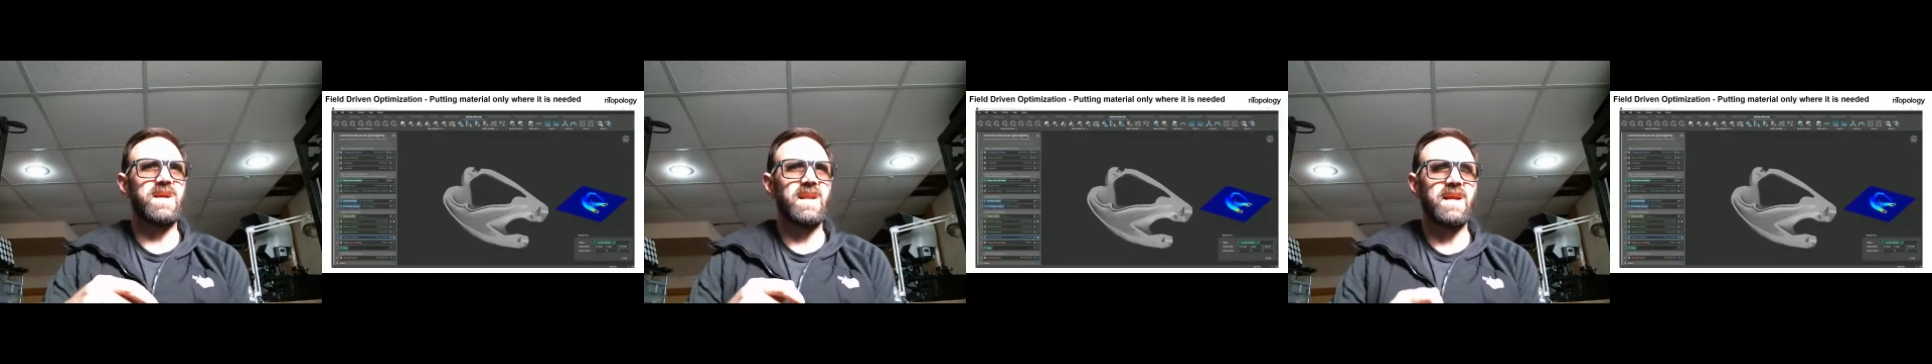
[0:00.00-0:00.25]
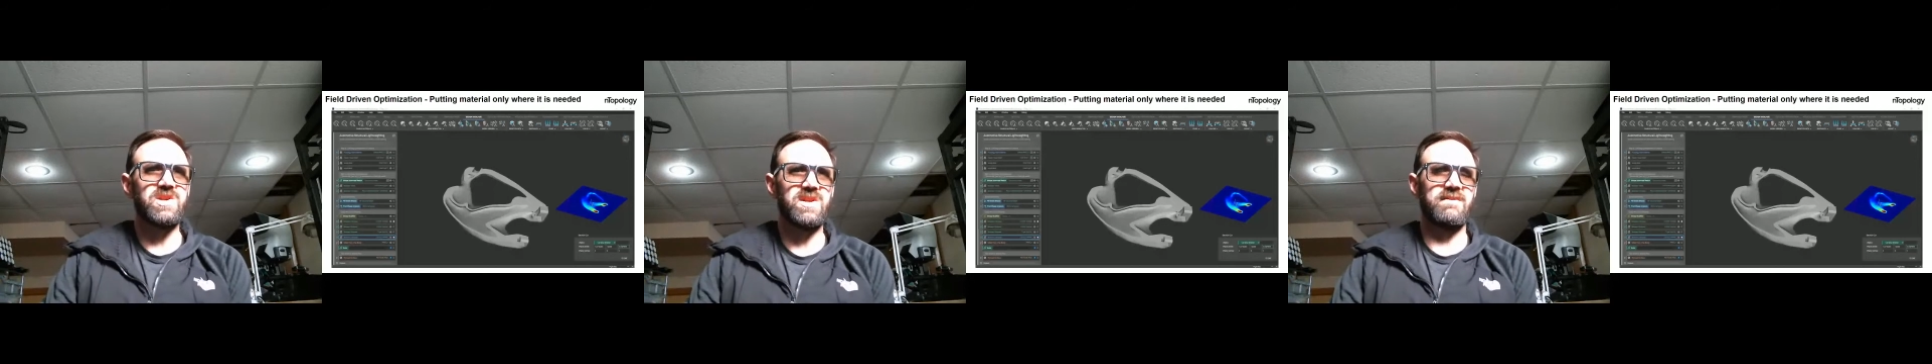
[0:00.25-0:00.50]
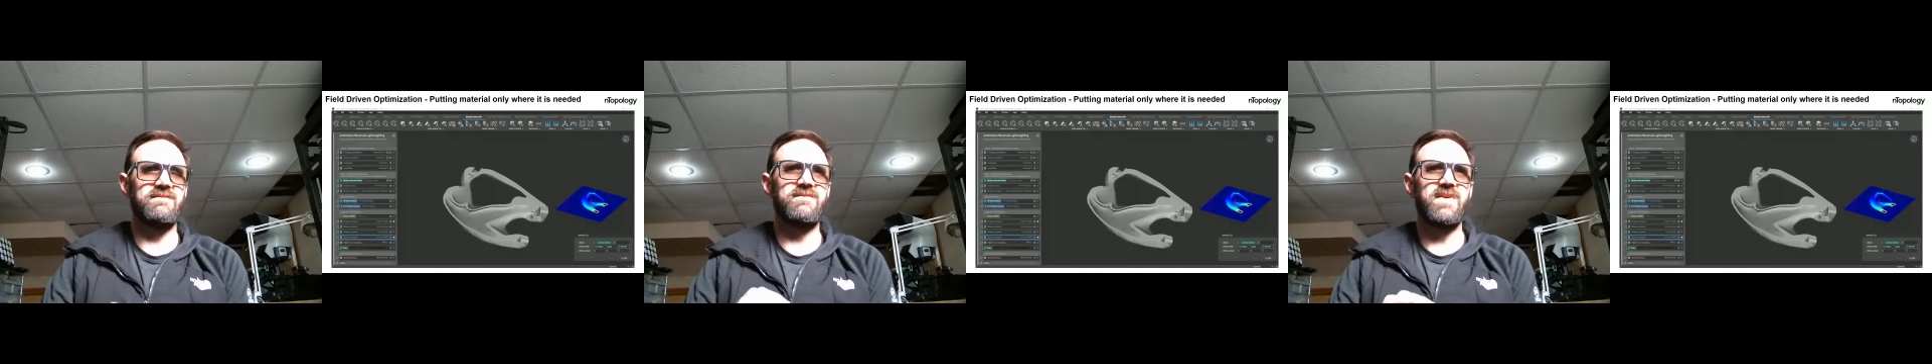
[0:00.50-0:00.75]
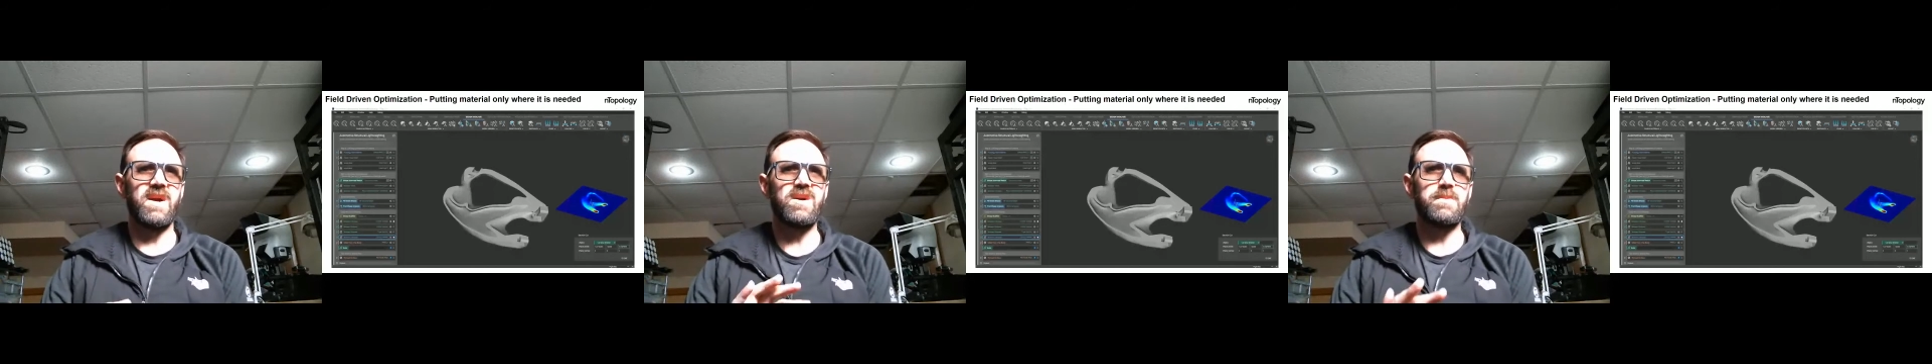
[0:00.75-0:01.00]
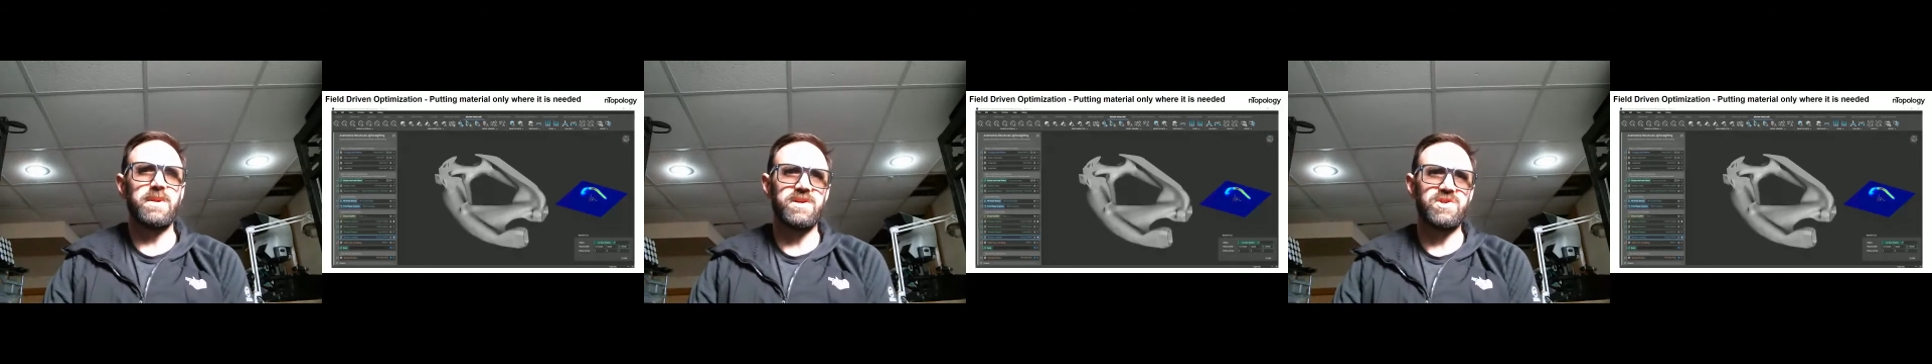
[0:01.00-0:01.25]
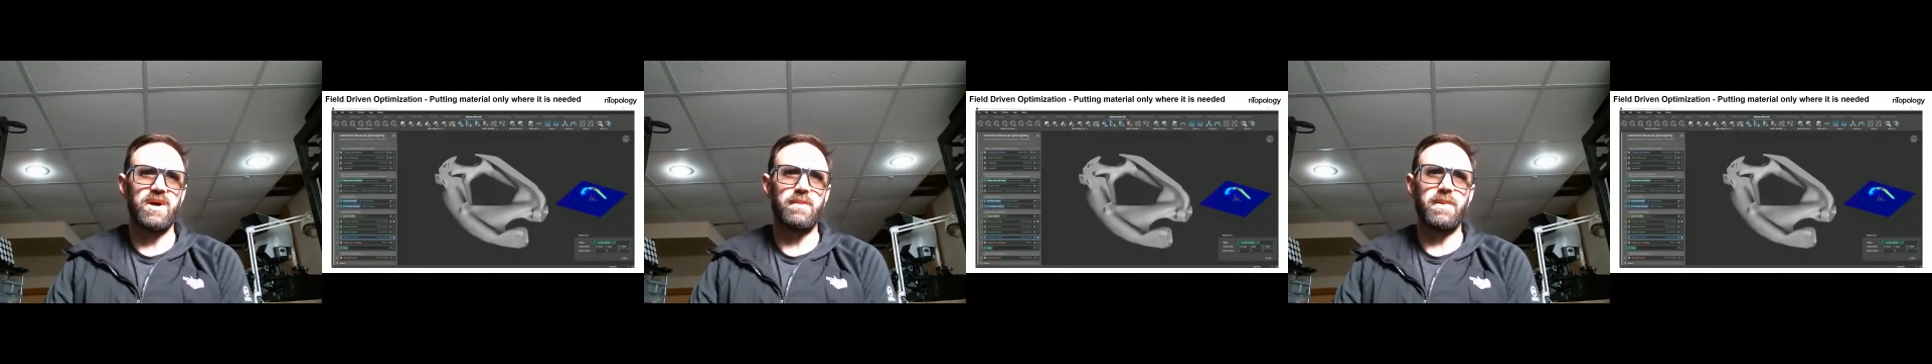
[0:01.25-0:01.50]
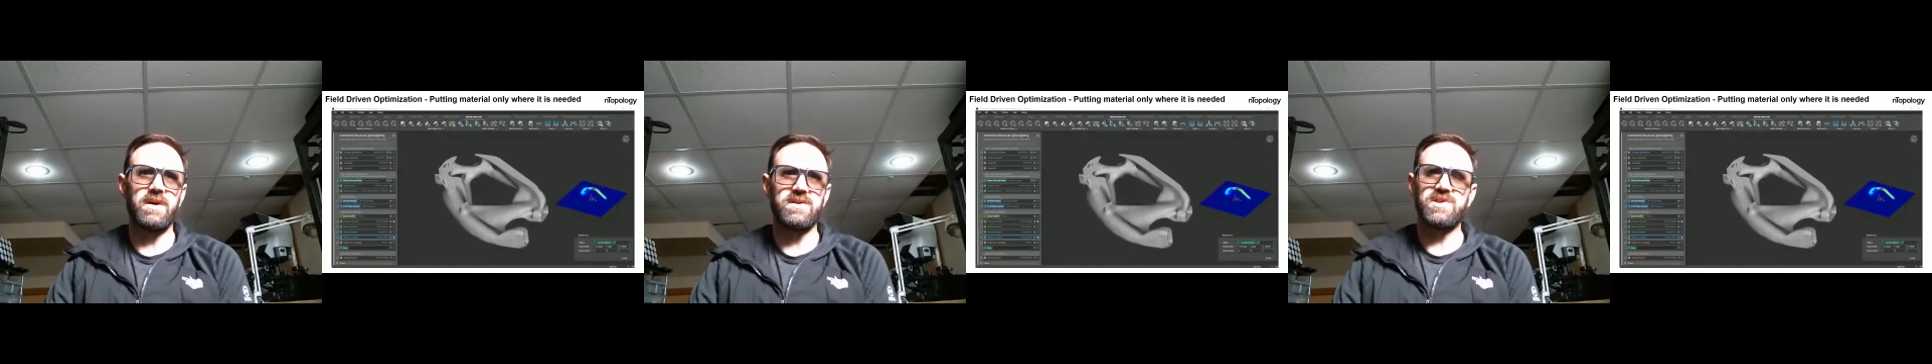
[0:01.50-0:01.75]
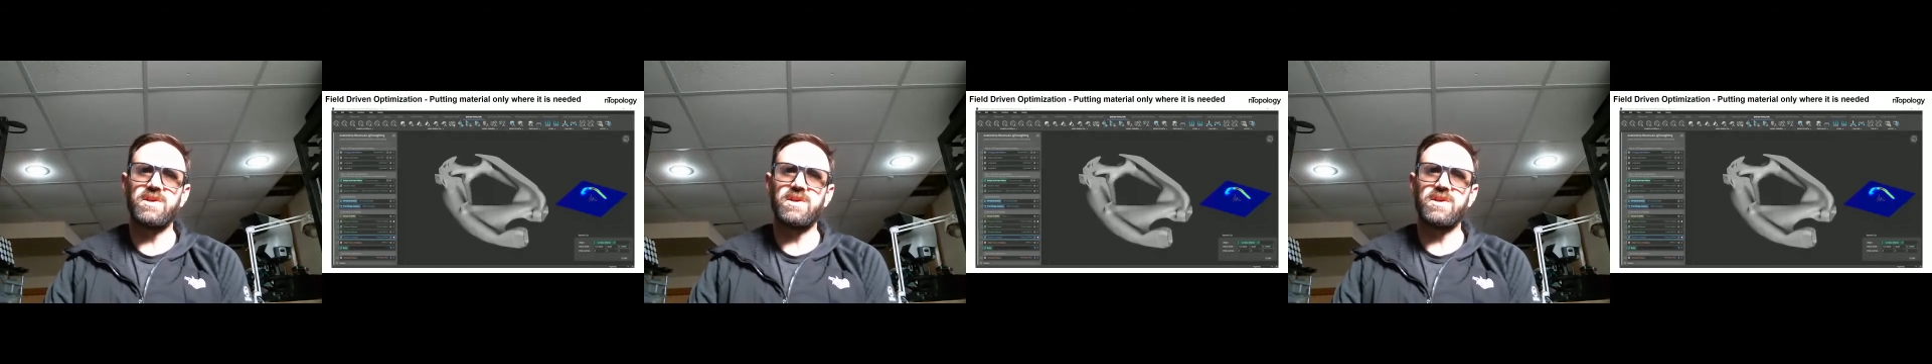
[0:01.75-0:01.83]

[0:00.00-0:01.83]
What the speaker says: can actually variably shell parts.